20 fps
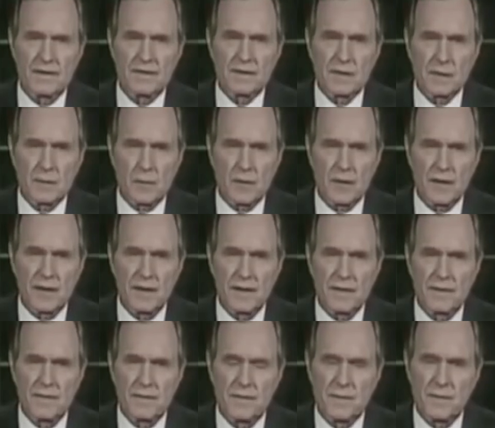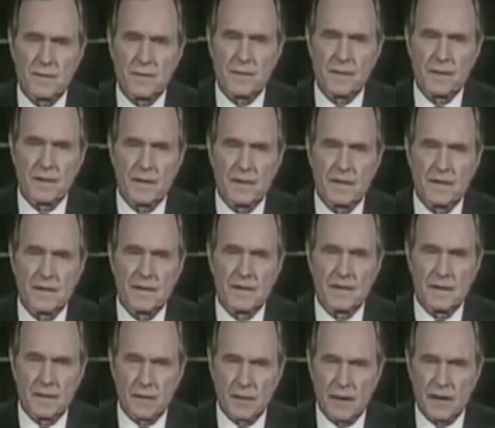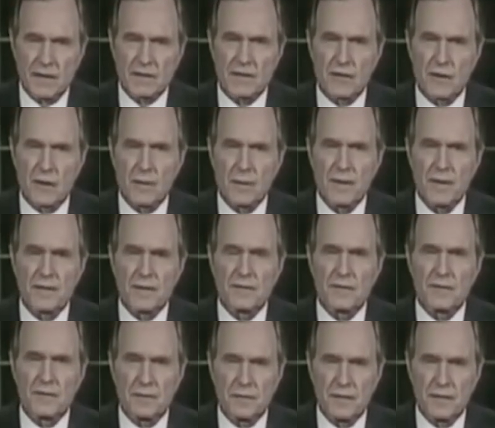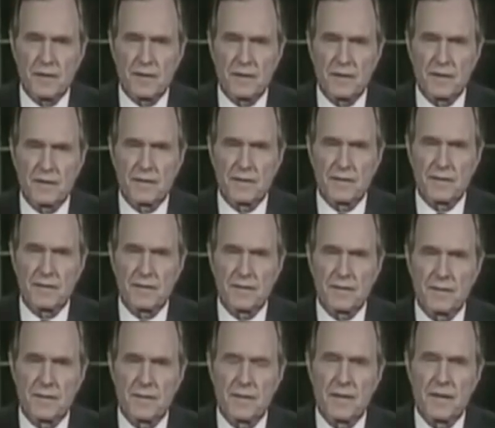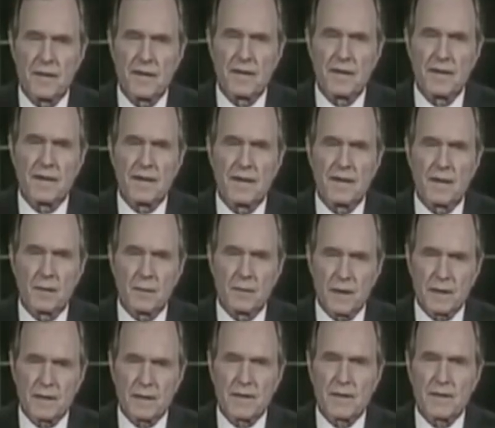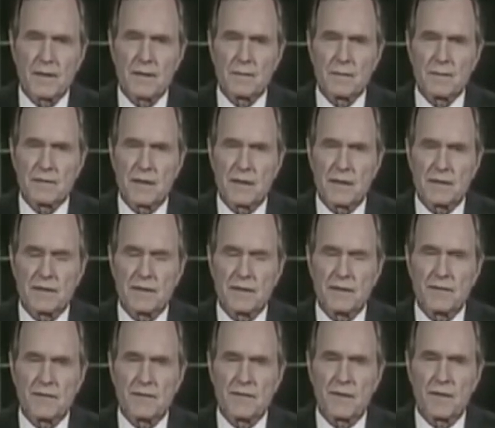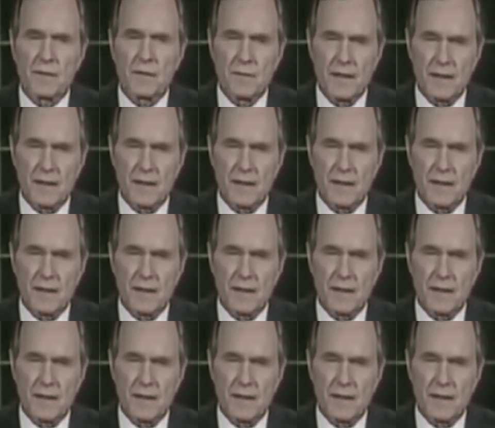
is liberated. Iraq's army is defeated. Our military objectives are